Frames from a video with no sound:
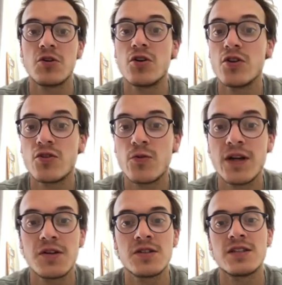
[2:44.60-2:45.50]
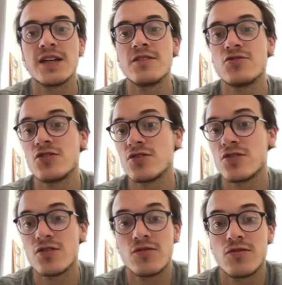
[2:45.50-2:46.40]
underrated and just
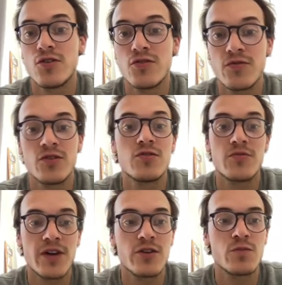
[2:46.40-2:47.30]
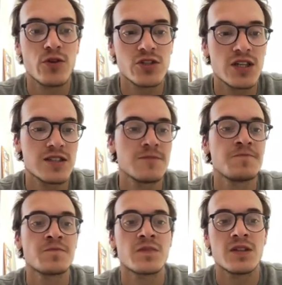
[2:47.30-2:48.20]
un undervalued projects.
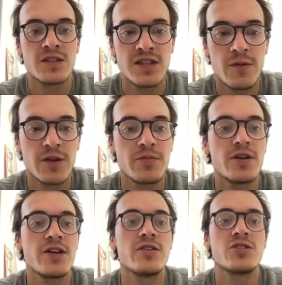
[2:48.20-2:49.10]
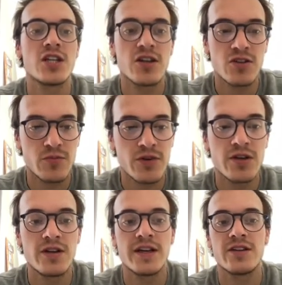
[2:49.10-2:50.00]
Same with Polygon. Check out the
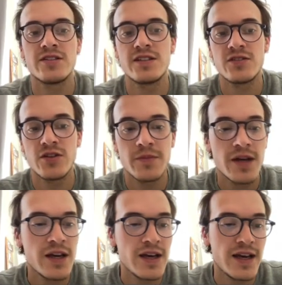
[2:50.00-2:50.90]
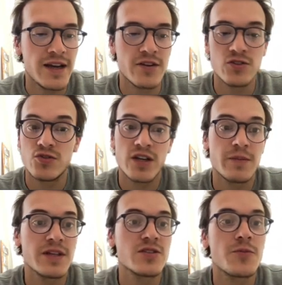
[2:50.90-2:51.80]
Polygon ecosystem, and uh, you can
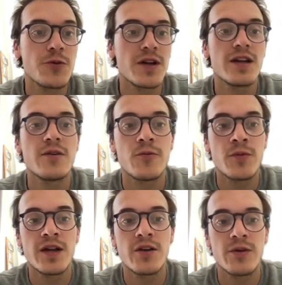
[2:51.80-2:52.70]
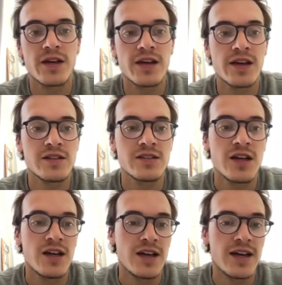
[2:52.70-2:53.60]
make some really, really great gains.
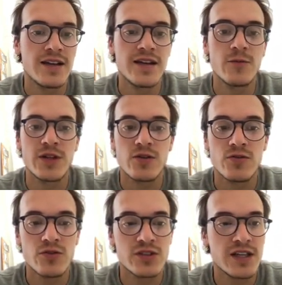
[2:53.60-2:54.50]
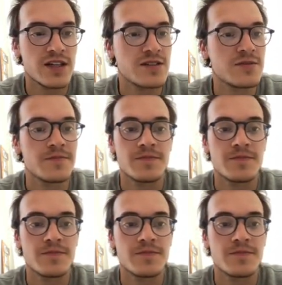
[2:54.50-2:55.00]
And then with all those gains,